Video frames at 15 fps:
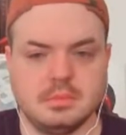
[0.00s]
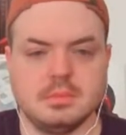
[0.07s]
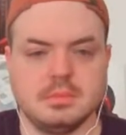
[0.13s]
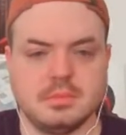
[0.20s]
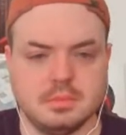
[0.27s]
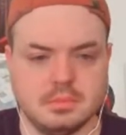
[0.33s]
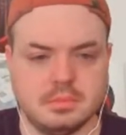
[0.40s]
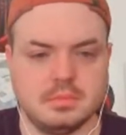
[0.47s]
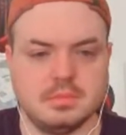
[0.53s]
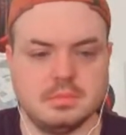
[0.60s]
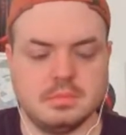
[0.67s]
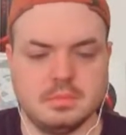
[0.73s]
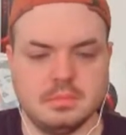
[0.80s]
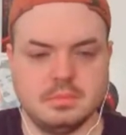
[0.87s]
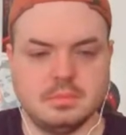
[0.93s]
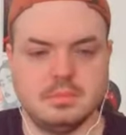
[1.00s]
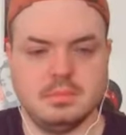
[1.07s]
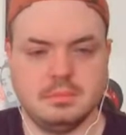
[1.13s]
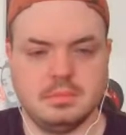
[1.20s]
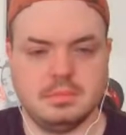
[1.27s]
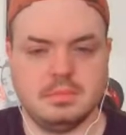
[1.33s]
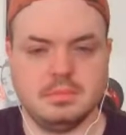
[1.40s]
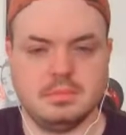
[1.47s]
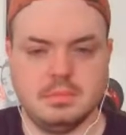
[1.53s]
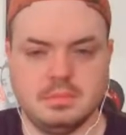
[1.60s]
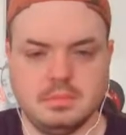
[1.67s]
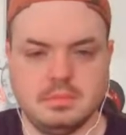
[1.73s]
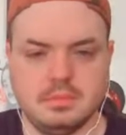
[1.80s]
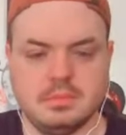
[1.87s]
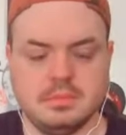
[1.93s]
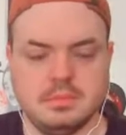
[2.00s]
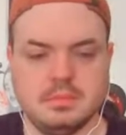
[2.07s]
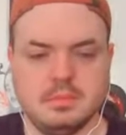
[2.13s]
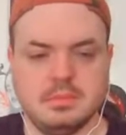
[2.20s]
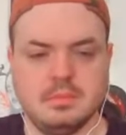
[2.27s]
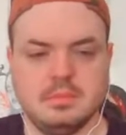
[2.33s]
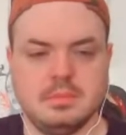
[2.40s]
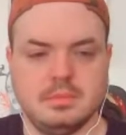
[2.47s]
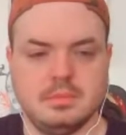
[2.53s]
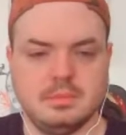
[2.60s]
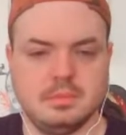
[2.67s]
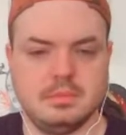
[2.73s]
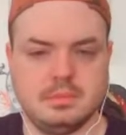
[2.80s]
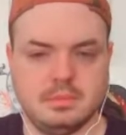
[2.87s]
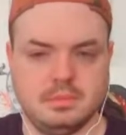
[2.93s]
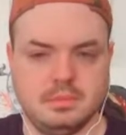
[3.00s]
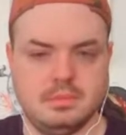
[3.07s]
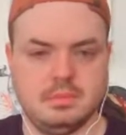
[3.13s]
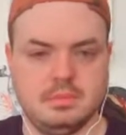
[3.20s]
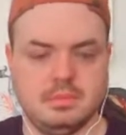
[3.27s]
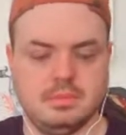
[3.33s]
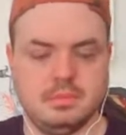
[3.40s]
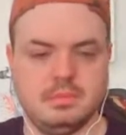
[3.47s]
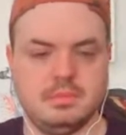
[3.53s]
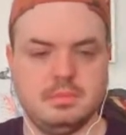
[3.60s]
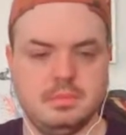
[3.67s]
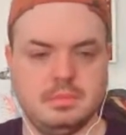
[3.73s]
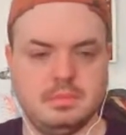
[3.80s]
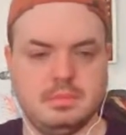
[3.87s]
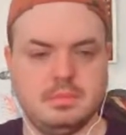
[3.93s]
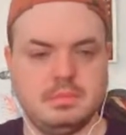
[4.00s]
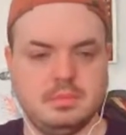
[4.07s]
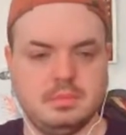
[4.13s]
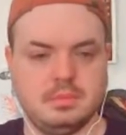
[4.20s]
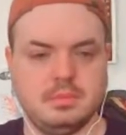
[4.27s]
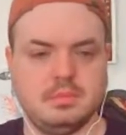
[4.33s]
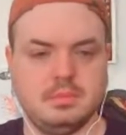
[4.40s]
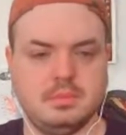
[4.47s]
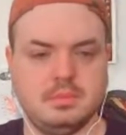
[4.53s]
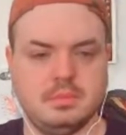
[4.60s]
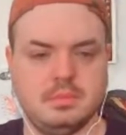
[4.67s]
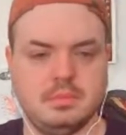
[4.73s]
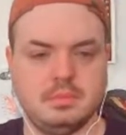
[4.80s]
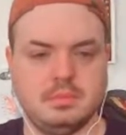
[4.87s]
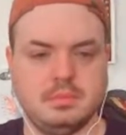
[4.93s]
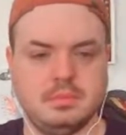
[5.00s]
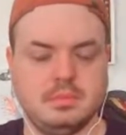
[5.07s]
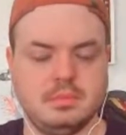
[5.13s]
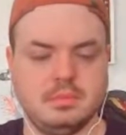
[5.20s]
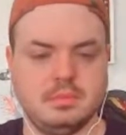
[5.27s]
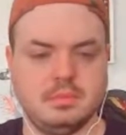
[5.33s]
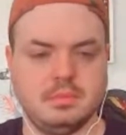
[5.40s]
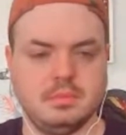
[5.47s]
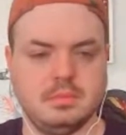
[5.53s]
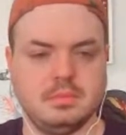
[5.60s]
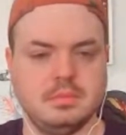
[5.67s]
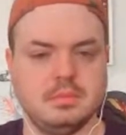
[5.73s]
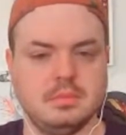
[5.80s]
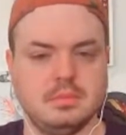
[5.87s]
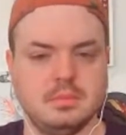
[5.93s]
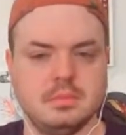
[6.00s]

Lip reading: (not speaking)